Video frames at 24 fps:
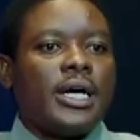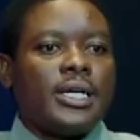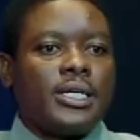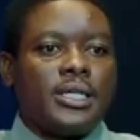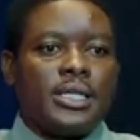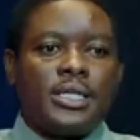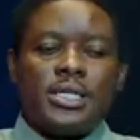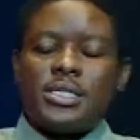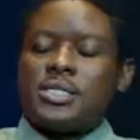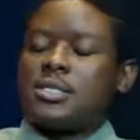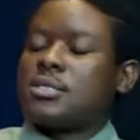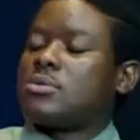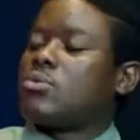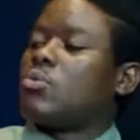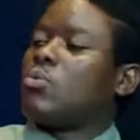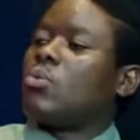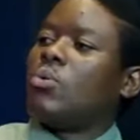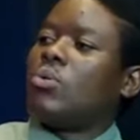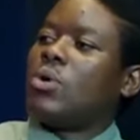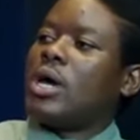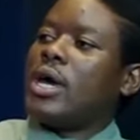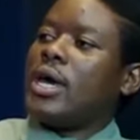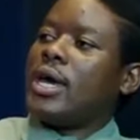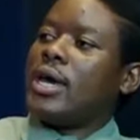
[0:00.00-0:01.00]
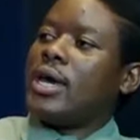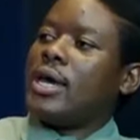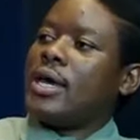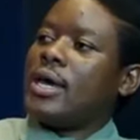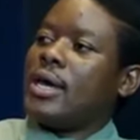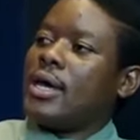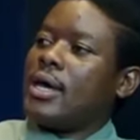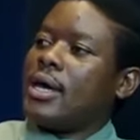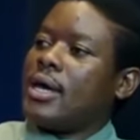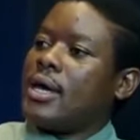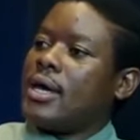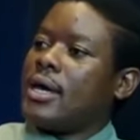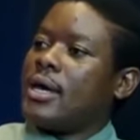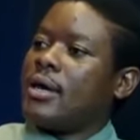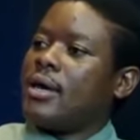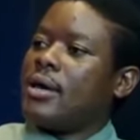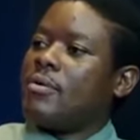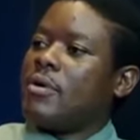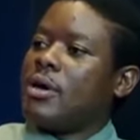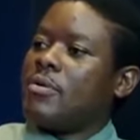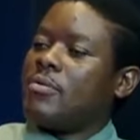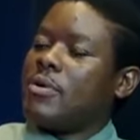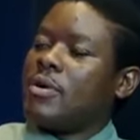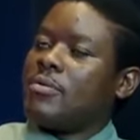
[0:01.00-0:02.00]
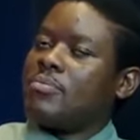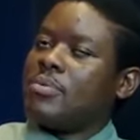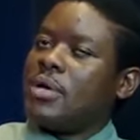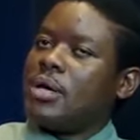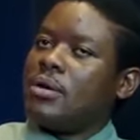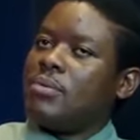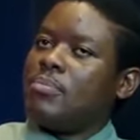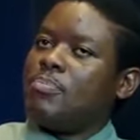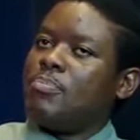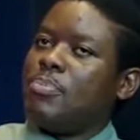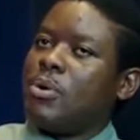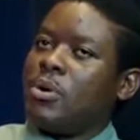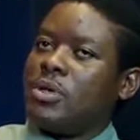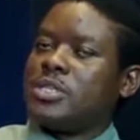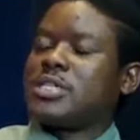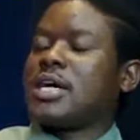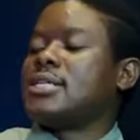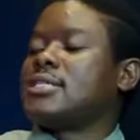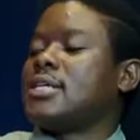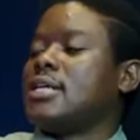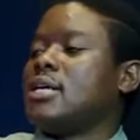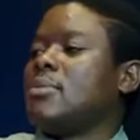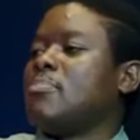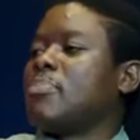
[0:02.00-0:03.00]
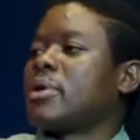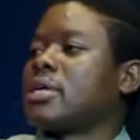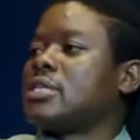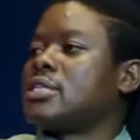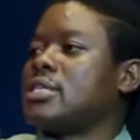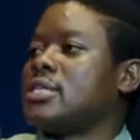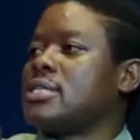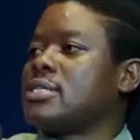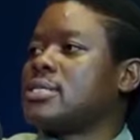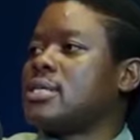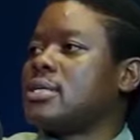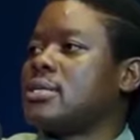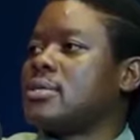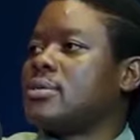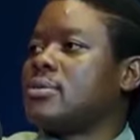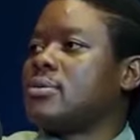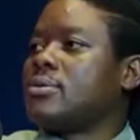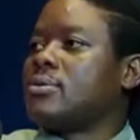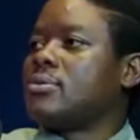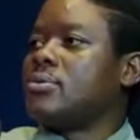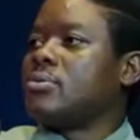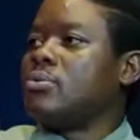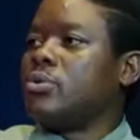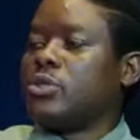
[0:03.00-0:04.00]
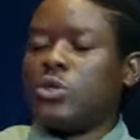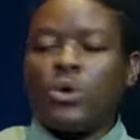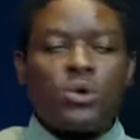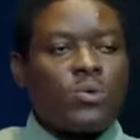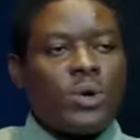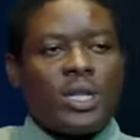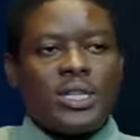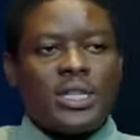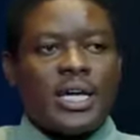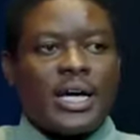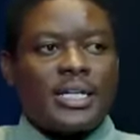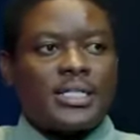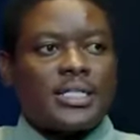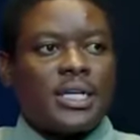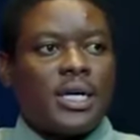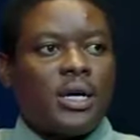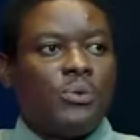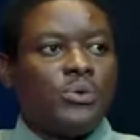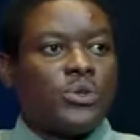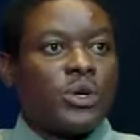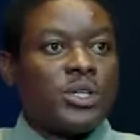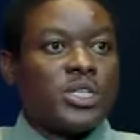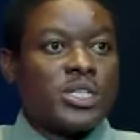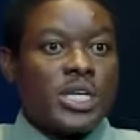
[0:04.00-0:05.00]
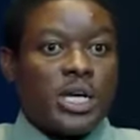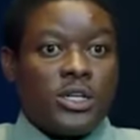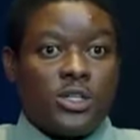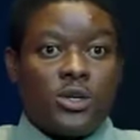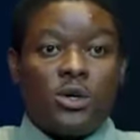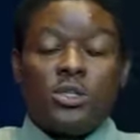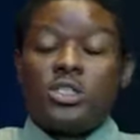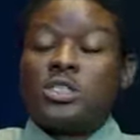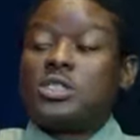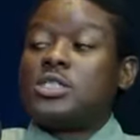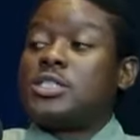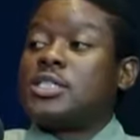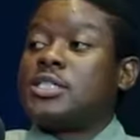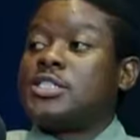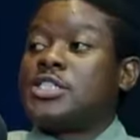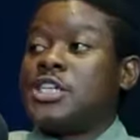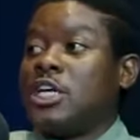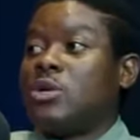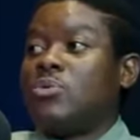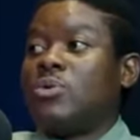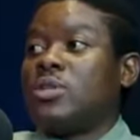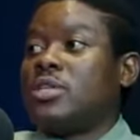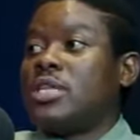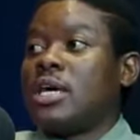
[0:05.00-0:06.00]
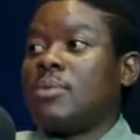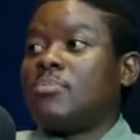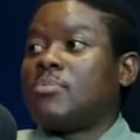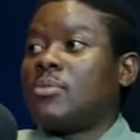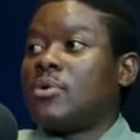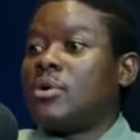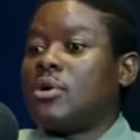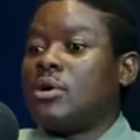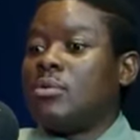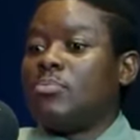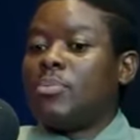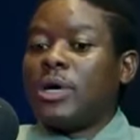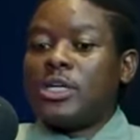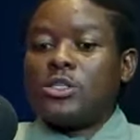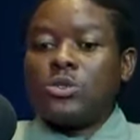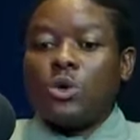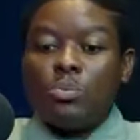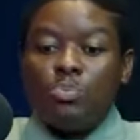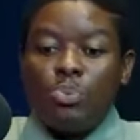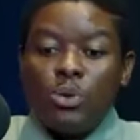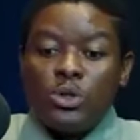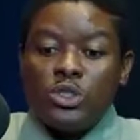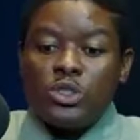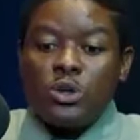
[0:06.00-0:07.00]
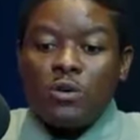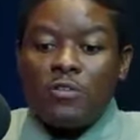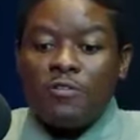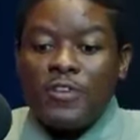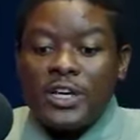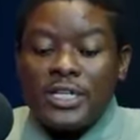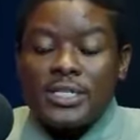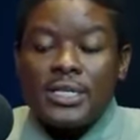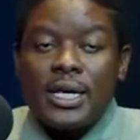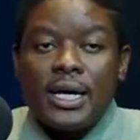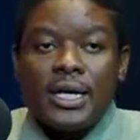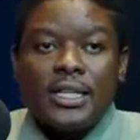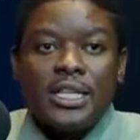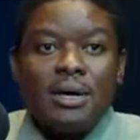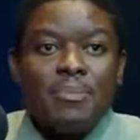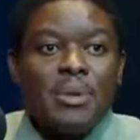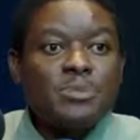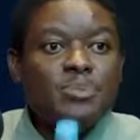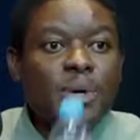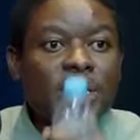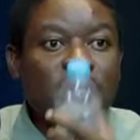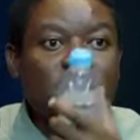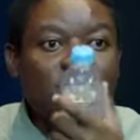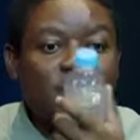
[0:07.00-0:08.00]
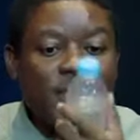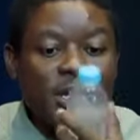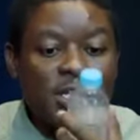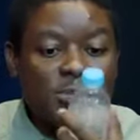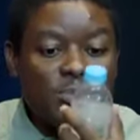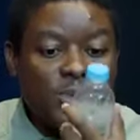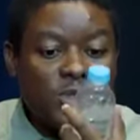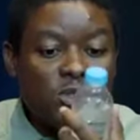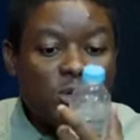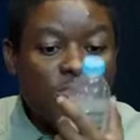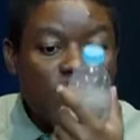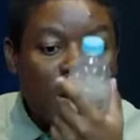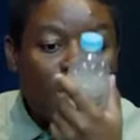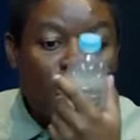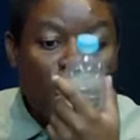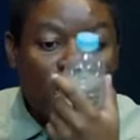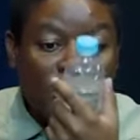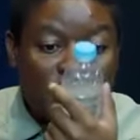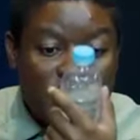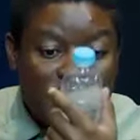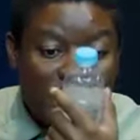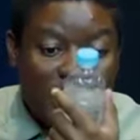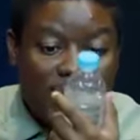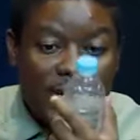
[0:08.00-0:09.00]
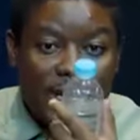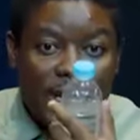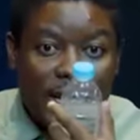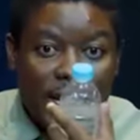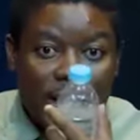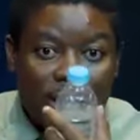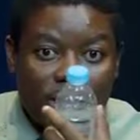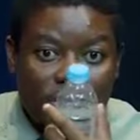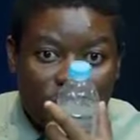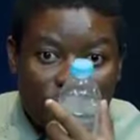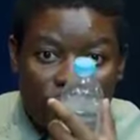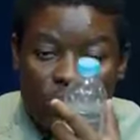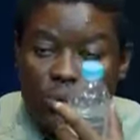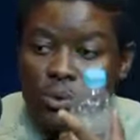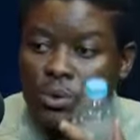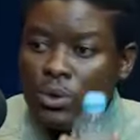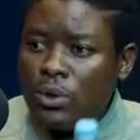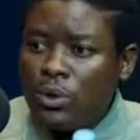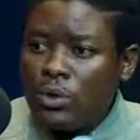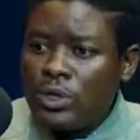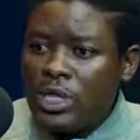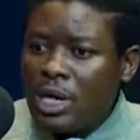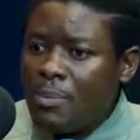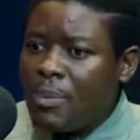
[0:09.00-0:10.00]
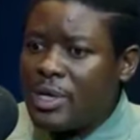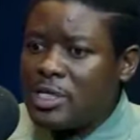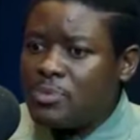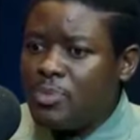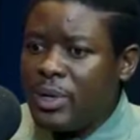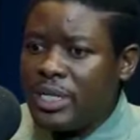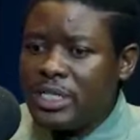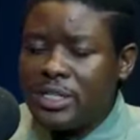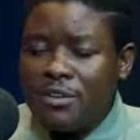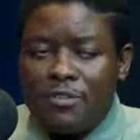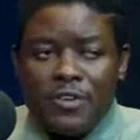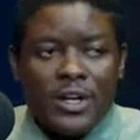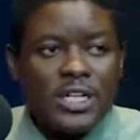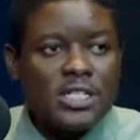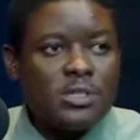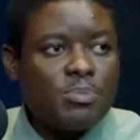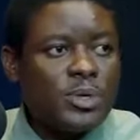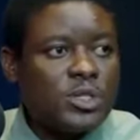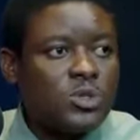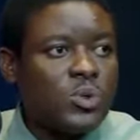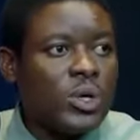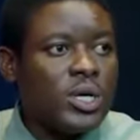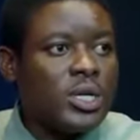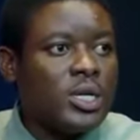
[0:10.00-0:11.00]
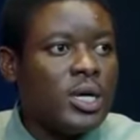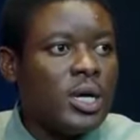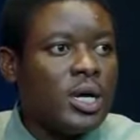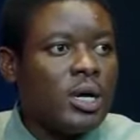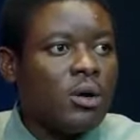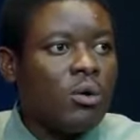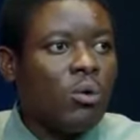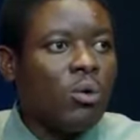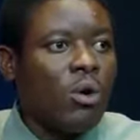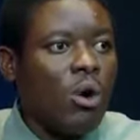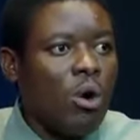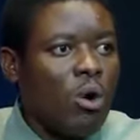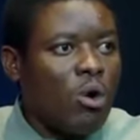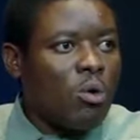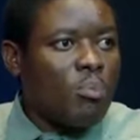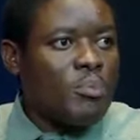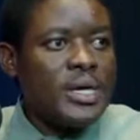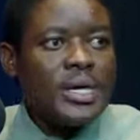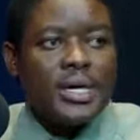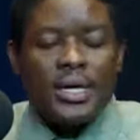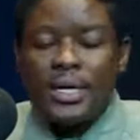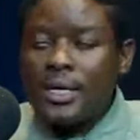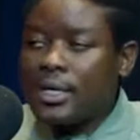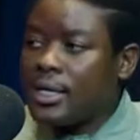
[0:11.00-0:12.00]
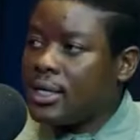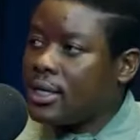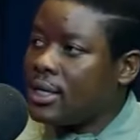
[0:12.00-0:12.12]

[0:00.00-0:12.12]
and these uh, uh, uh, uh, uh, political celebrities. We don't want that. We don't say don't chill with them, but don't put your face. There must be a difference between Maphorisa and you. There must be a difference between Uomi